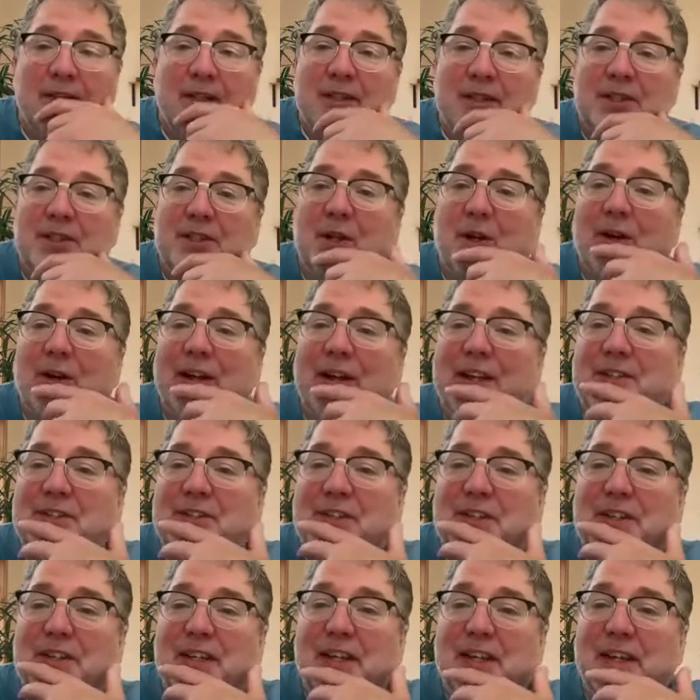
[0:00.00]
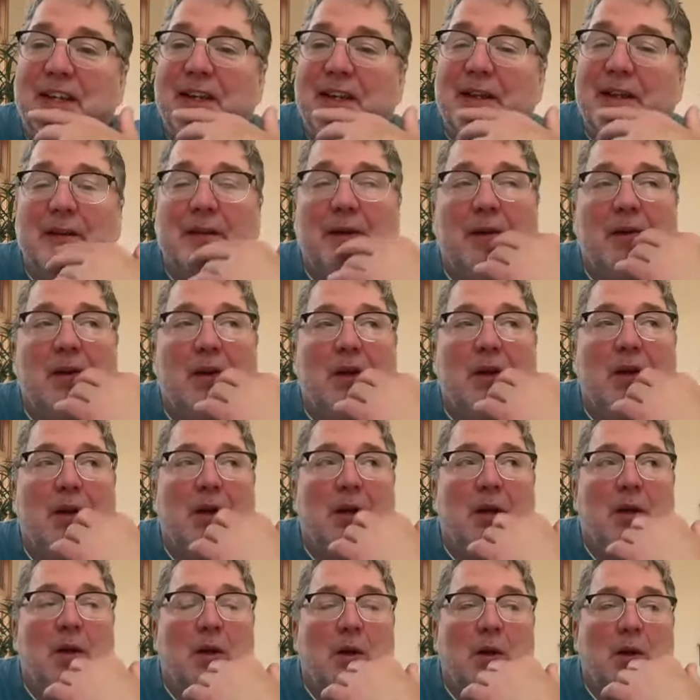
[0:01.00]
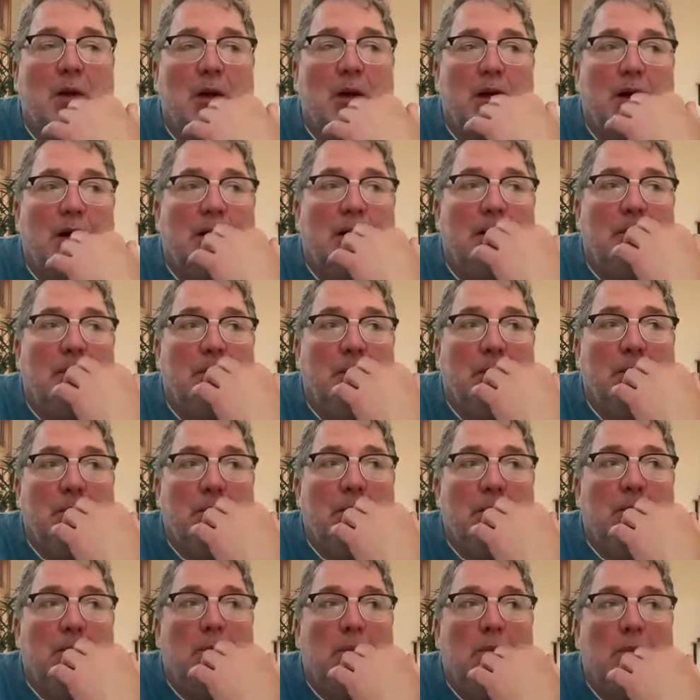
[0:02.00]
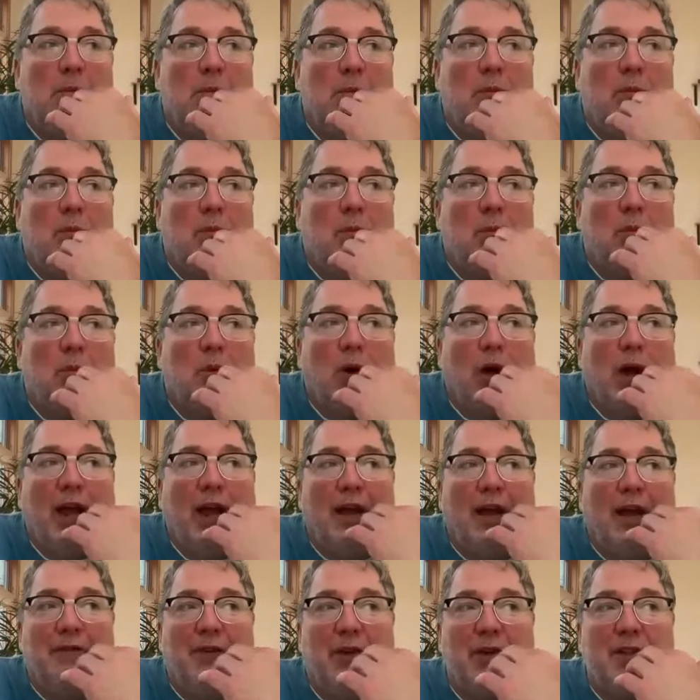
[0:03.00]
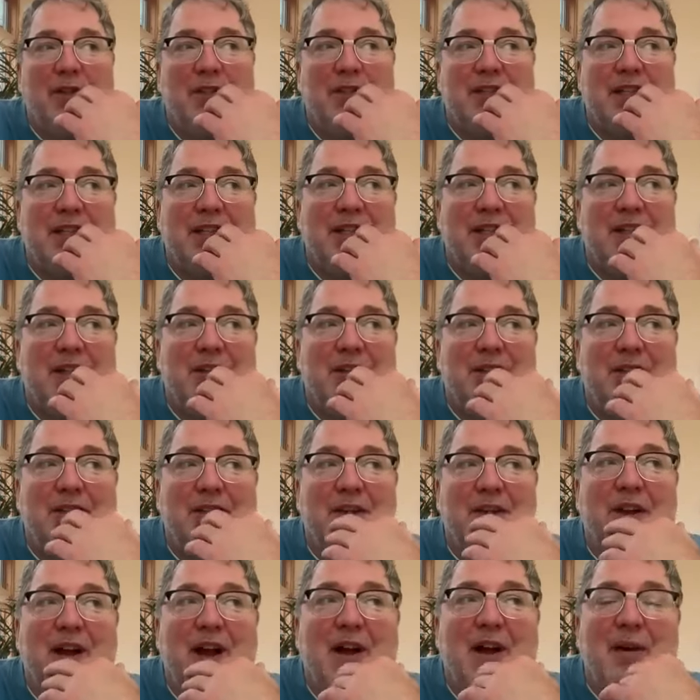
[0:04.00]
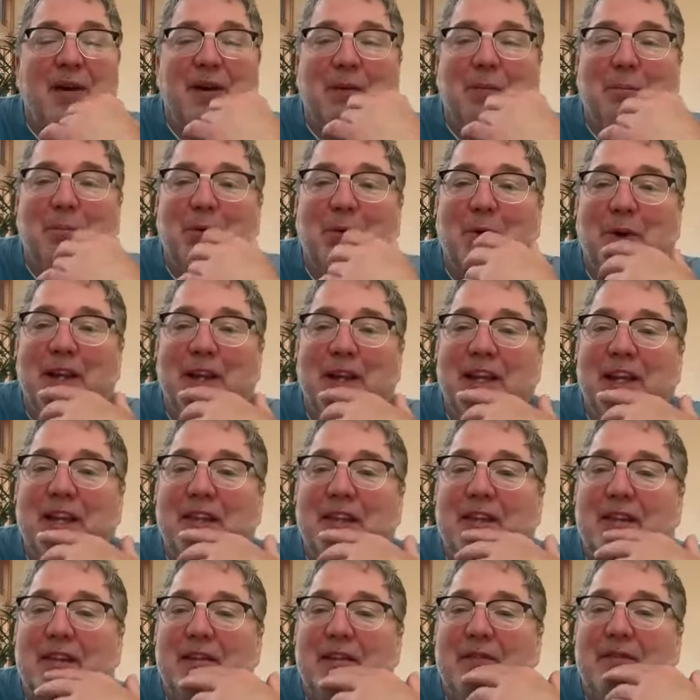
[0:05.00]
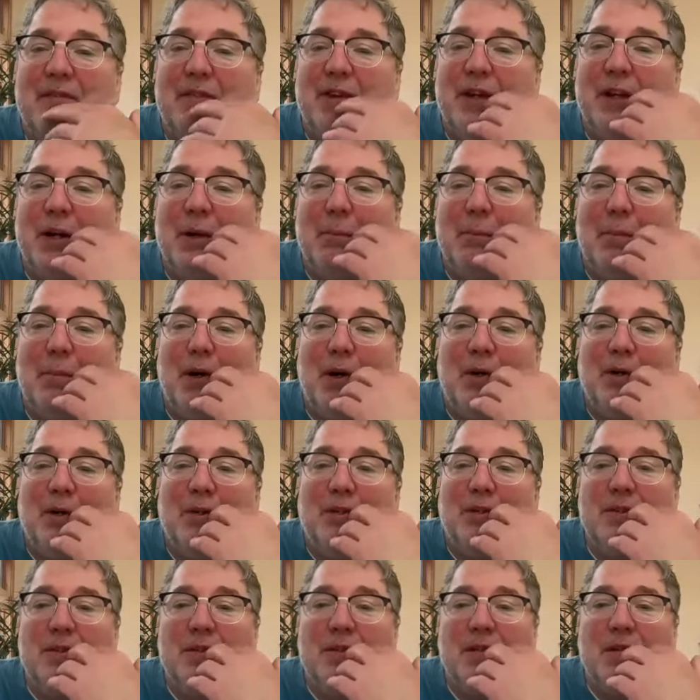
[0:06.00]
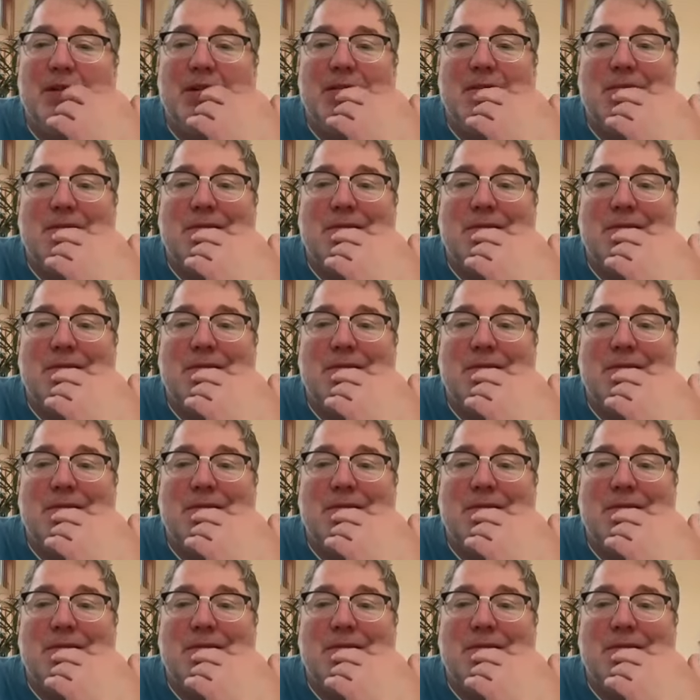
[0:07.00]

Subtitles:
So Angelique, if you're sitting there, do you know how to breathe for your bones?